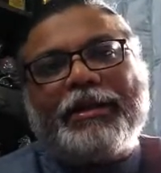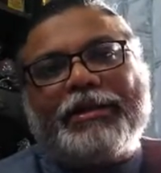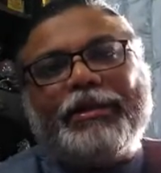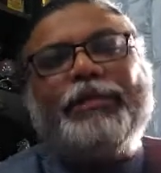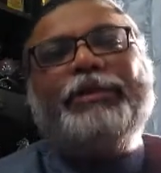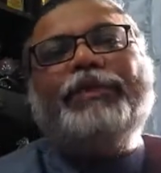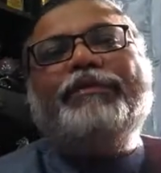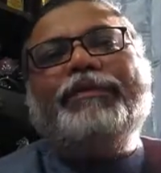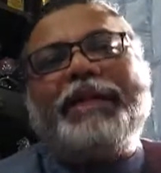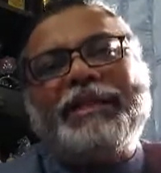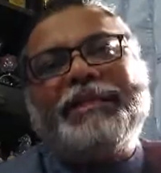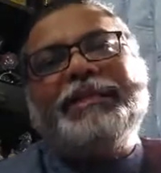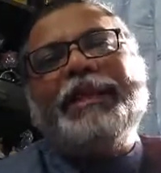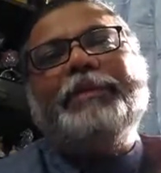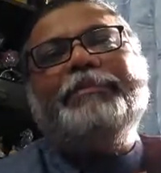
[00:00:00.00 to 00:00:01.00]
So the
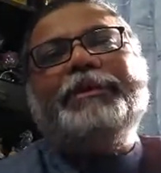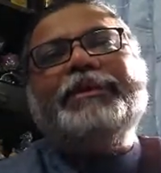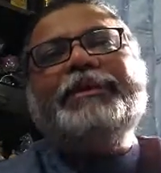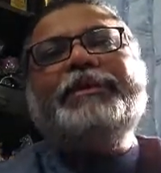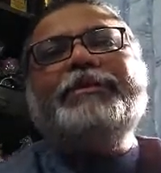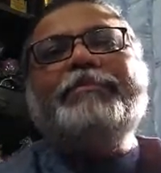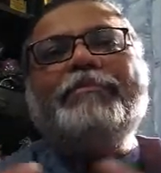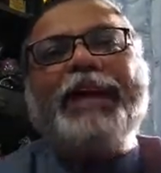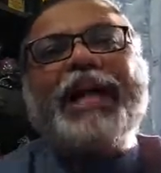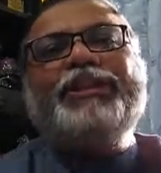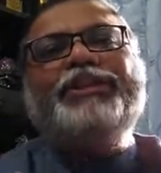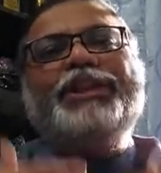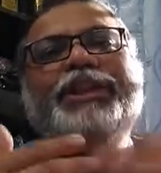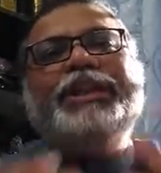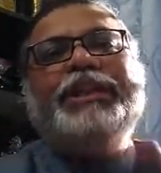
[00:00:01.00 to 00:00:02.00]
first step is
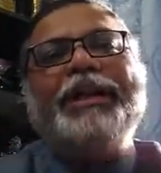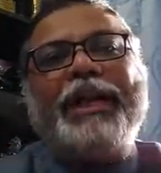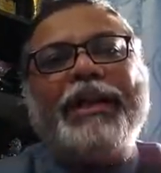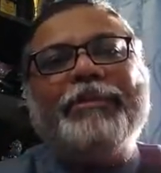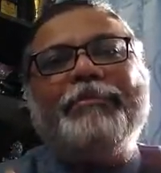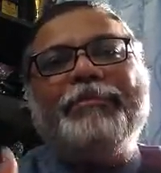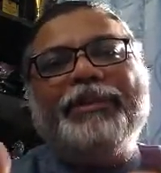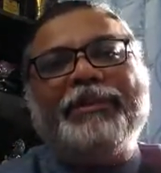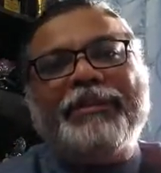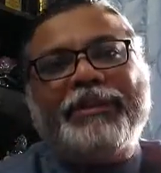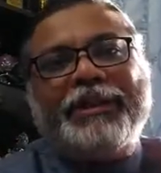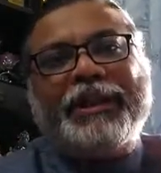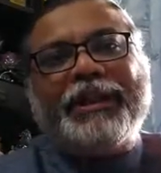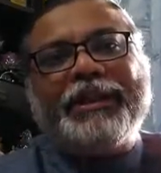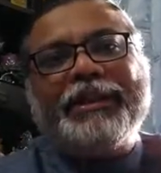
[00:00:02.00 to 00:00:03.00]
matching and
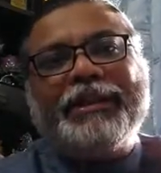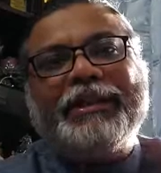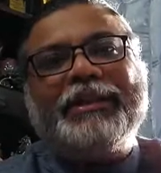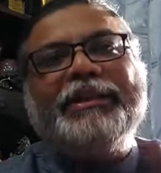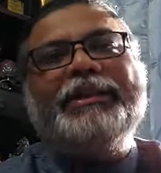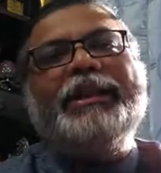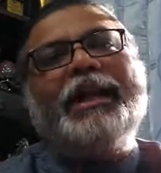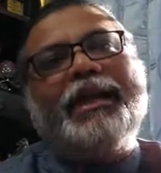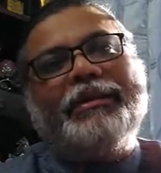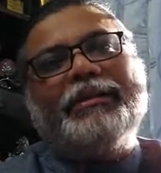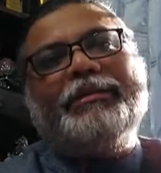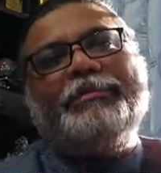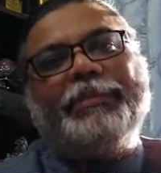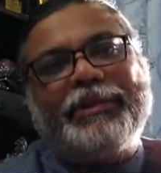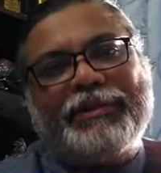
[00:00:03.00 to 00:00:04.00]
mirroring the
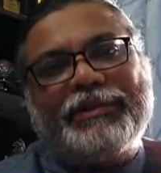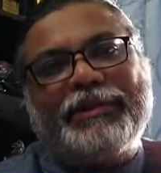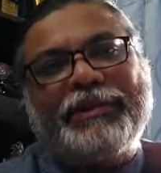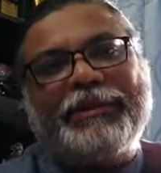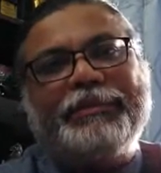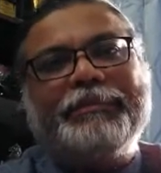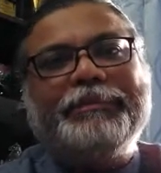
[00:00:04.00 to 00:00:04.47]
other person.